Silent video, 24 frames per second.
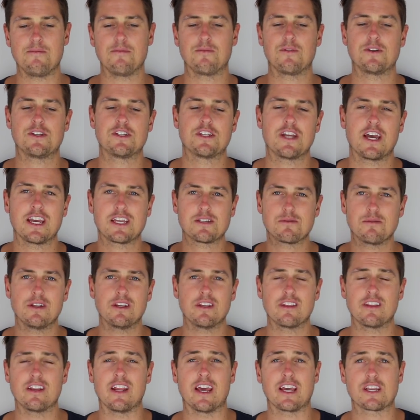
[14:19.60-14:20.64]
Which takes me
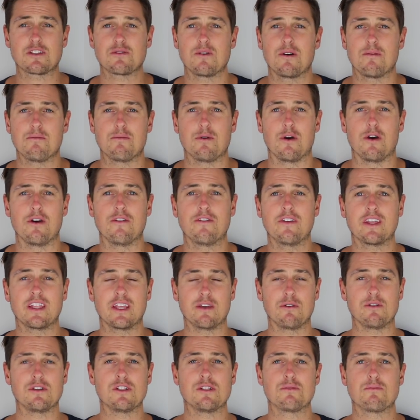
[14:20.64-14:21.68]
into the next one
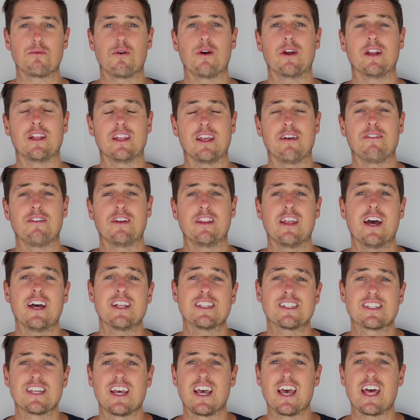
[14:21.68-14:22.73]
perfectly, which is point 11, and
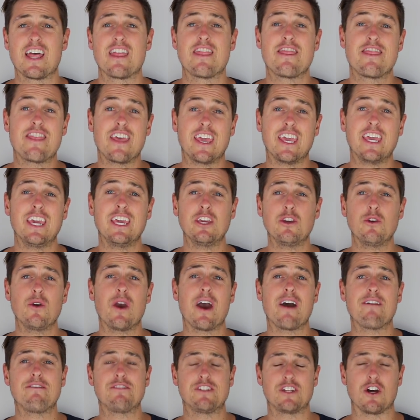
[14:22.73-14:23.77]
that's thinking you
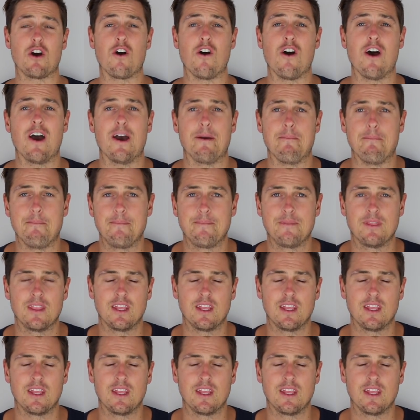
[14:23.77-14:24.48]
have time.